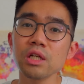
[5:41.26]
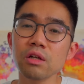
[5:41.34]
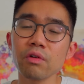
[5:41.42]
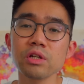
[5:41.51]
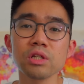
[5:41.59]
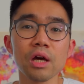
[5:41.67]

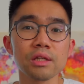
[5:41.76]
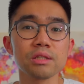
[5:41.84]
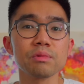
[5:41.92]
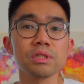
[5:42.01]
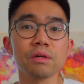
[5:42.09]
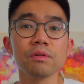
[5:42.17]
generation
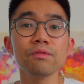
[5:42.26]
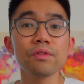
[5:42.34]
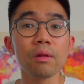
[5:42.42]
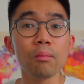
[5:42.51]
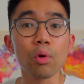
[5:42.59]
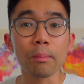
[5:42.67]
Arcsaber 7
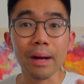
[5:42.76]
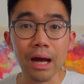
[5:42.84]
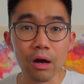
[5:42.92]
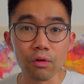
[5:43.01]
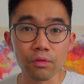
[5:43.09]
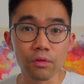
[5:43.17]
felt more
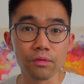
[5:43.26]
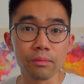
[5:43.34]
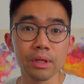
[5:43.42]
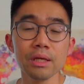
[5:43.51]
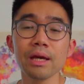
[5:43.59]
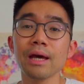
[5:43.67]
powerful for
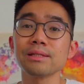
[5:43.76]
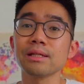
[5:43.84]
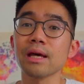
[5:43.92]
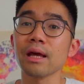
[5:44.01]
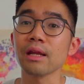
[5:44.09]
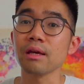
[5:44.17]
me, as
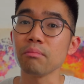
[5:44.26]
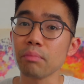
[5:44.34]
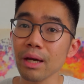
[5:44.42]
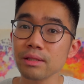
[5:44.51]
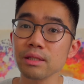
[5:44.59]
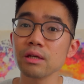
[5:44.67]
it had a
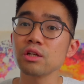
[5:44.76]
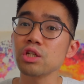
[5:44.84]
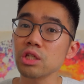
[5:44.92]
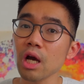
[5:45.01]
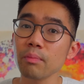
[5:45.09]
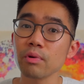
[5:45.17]
better,
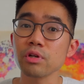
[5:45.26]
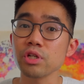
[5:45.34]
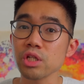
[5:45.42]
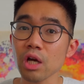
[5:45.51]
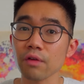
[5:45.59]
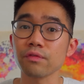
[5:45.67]
sharper
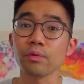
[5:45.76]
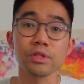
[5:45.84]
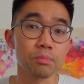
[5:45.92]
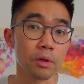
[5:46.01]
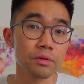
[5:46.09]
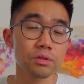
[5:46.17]
shaft
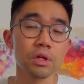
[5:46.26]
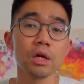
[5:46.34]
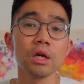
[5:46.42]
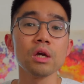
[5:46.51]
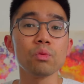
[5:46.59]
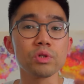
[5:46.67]
response,
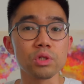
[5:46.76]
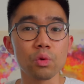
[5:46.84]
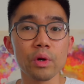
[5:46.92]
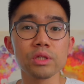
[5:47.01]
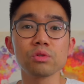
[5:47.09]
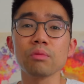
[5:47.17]
which
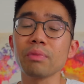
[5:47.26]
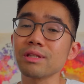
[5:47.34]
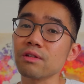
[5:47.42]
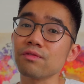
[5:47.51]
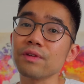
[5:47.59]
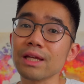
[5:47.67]
equates to a
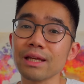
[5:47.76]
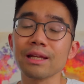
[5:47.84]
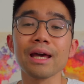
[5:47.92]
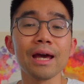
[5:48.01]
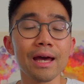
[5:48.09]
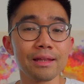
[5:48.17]
better feeling
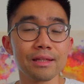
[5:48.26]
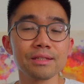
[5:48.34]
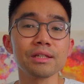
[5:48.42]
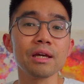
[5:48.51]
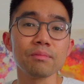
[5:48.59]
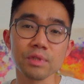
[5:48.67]
at the
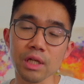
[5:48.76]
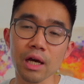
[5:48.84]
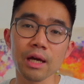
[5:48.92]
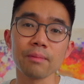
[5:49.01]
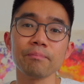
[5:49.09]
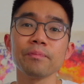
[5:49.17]
same
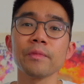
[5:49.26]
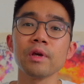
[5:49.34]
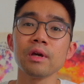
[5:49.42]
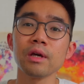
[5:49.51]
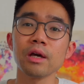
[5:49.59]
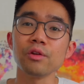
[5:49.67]
time.
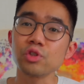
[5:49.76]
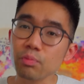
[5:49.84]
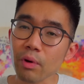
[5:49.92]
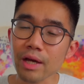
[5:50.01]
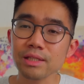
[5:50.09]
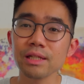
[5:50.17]

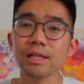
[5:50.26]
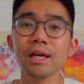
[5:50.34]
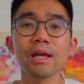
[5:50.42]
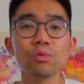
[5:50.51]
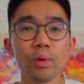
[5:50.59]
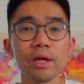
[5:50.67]
Unsurprisingly,
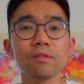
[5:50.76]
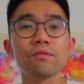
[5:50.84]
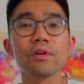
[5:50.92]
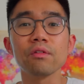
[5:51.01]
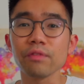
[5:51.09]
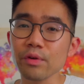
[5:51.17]
head weight
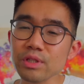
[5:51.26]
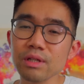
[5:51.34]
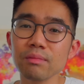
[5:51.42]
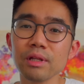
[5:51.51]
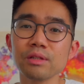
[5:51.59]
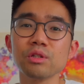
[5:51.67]
felt very
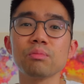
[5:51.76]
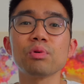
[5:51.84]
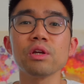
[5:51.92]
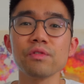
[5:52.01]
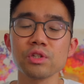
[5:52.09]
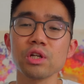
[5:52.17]
similar to the
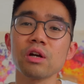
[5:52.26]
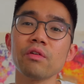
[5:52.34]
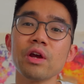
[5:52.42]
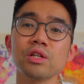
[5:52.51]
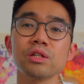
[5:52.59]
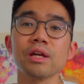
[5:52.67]
previous
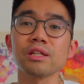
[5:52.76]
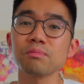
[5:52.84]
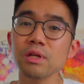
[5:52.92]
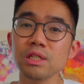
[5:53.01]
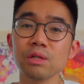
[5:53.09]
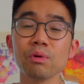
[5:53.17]
generation,
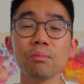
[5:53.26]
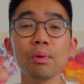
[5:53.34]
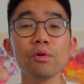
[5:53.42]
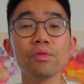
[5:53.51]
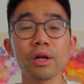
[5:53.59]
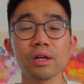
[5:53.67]
especially when
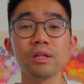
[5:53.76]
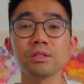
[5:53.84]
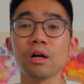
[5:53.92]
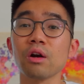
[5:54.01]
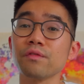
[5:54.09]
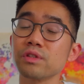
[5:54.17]
both rackets
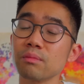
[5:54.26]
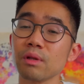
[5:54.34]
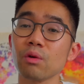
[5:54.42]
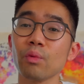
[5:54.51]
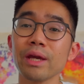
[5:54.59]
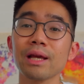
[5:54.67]
are of
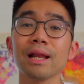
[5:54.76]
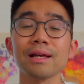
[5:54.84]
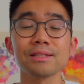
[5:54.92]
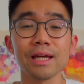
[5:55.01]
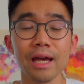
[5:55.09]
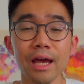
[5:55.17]
similar weight
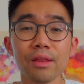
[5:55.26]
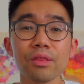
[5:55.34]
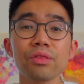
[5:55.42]
class at